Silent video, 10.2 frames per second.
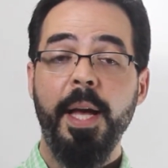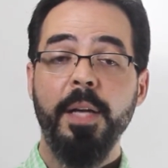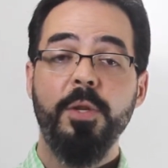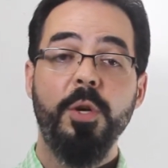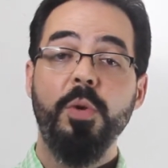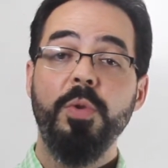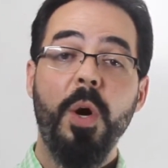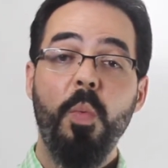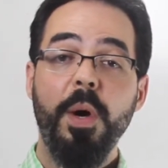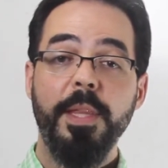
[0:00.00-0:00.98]
So you
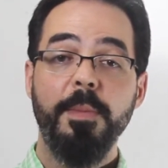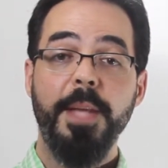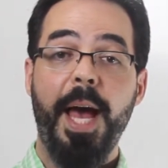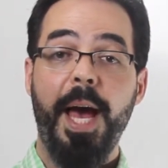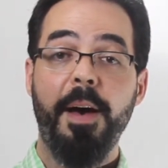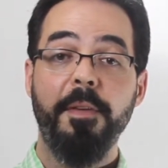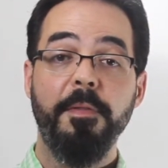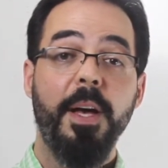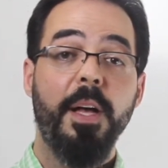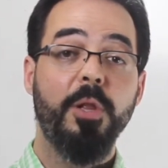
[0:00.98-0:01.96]
don't want them to
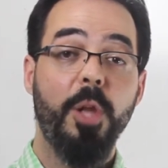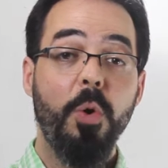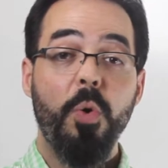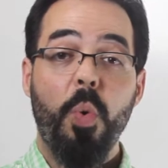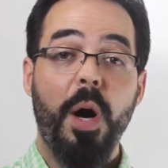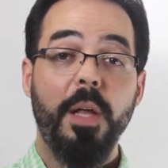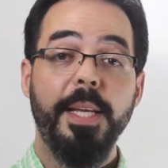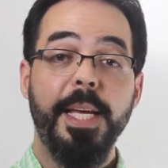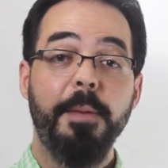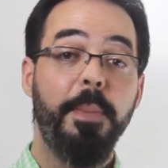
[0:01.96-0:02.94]
have low
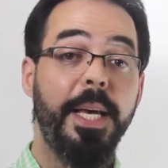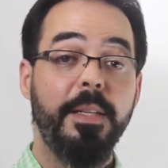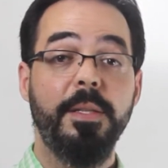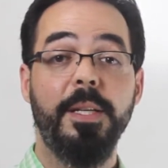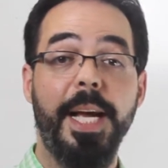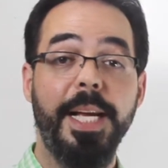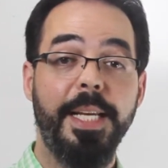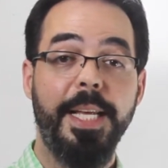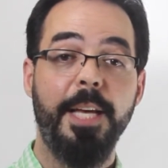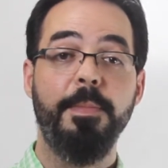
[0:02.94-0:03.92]
quality
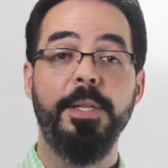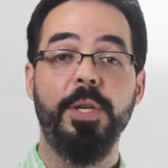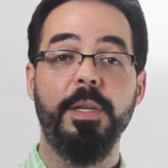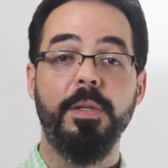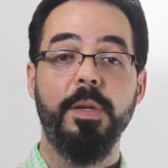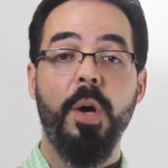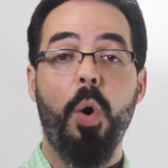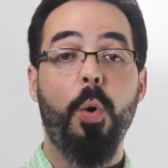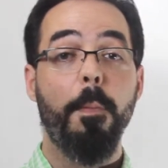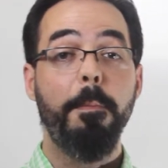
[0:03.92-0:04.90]
pixelated images
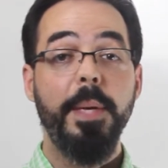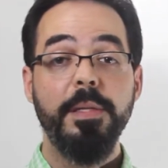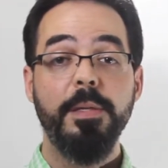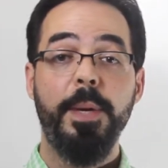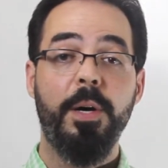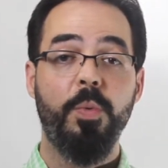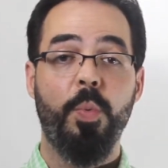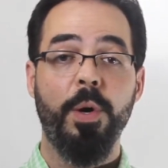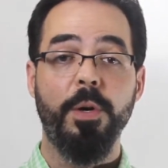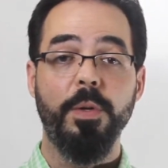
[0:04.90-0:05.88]
or misspelled
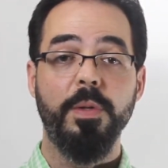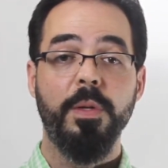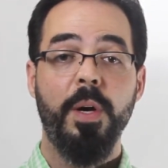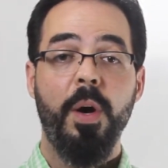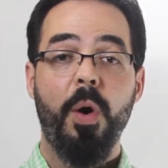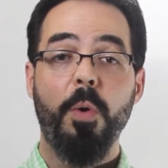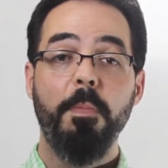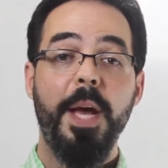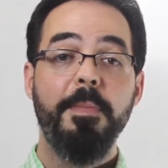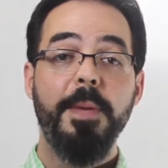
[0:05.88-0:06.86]
words, or
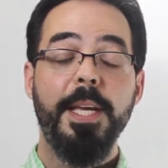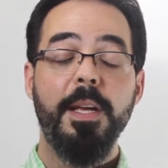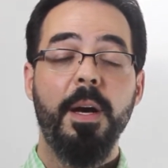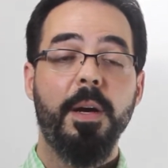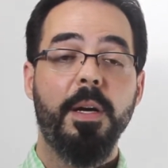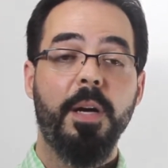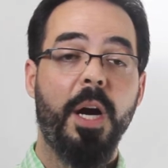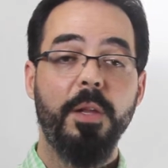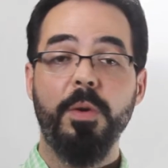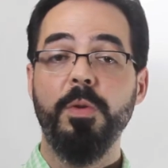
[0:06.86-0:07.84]
maybe
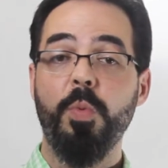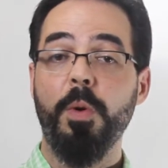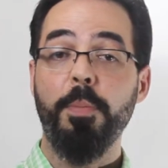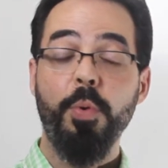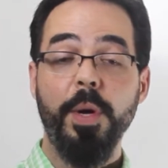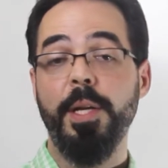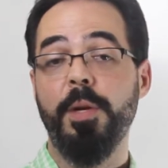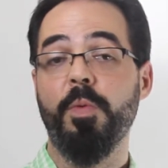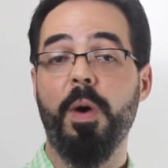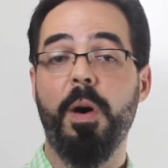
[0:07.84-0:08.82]
colors were
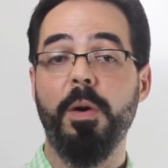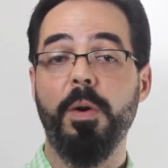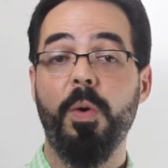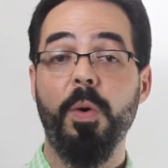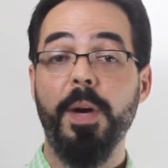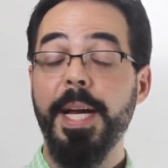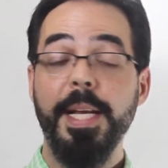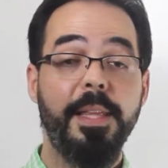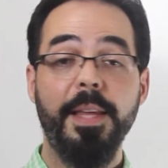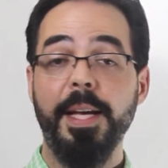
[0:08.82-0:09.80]
printed wrong, or
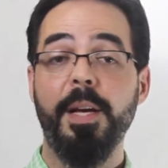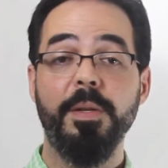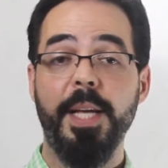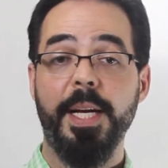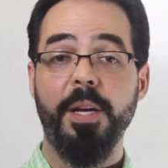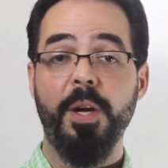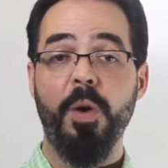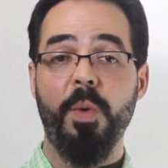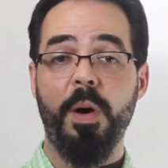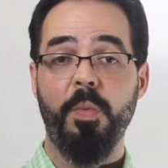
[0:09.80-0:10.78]
anything else that can go
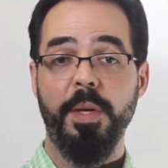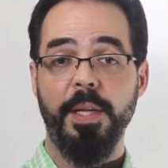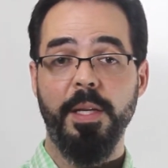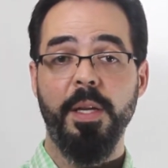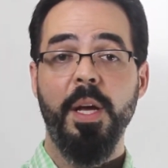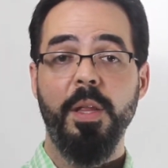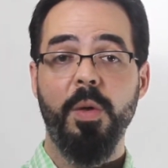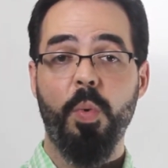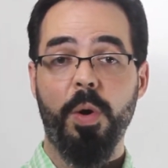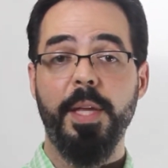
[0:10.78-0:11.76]
wrong within
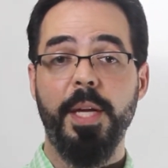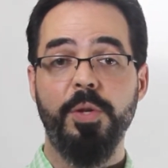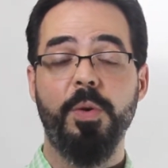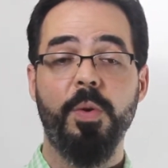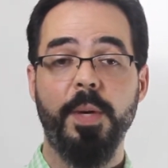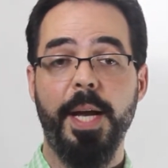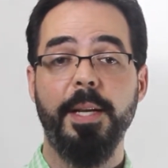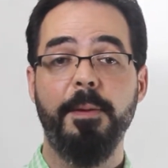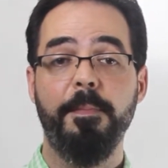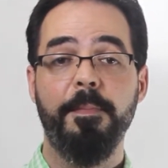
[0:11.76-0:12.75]
the work that you
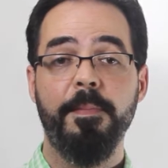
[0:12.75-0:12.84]
created.